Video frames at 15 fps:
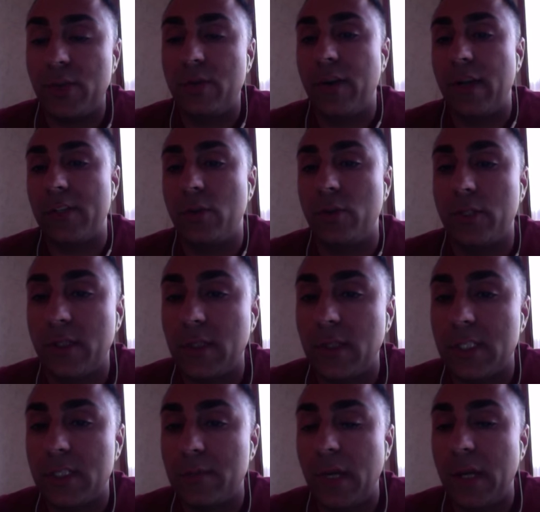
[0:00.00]
If I told you to
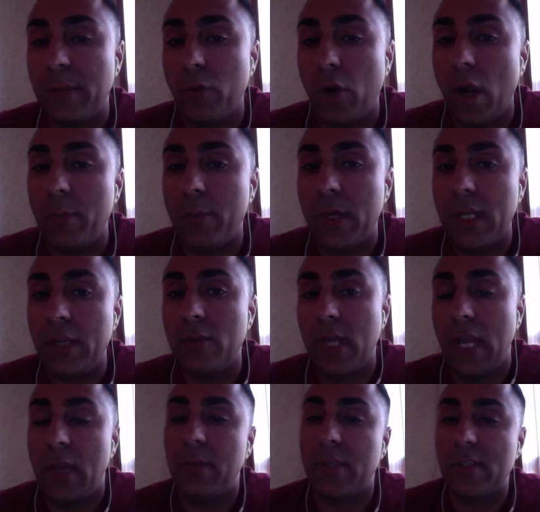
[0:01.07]
list my property, you
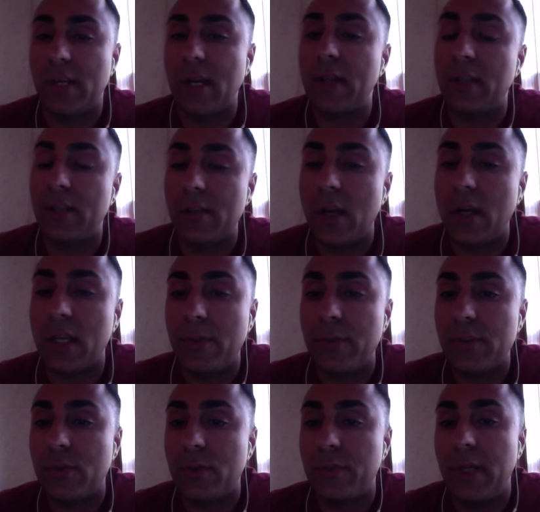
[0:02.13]
came and signed the
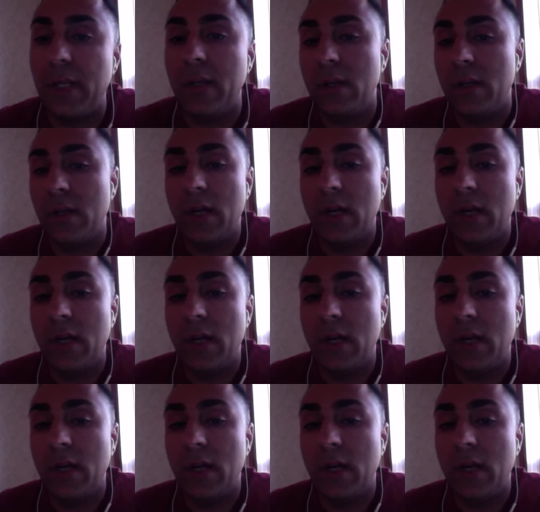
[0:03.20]
documents with me,